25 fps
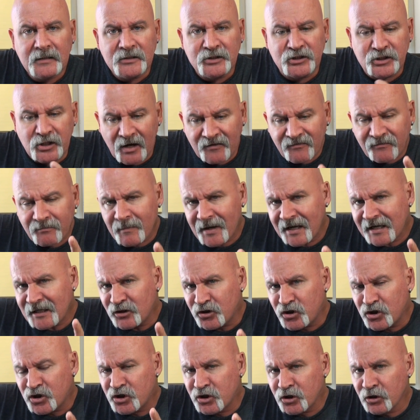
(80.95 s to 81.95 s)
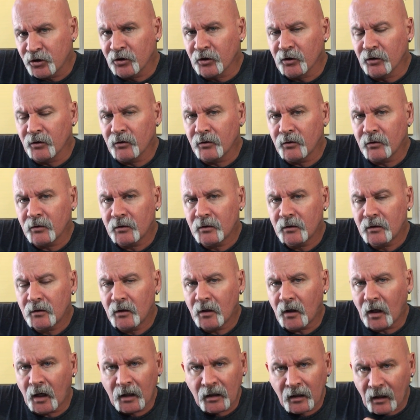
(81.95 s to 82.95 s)
Jeff made sure,
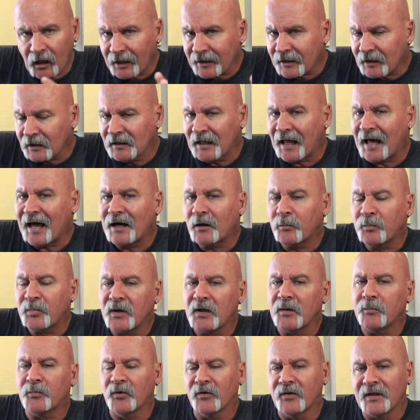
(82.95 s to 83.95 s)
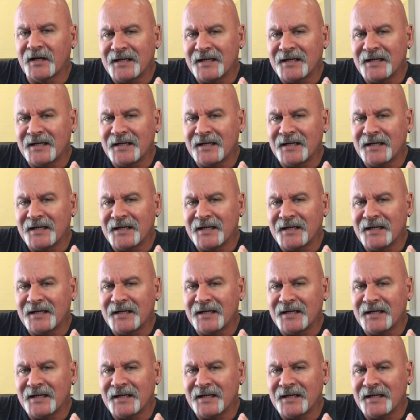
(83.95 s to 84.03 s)
unlike a lot of people,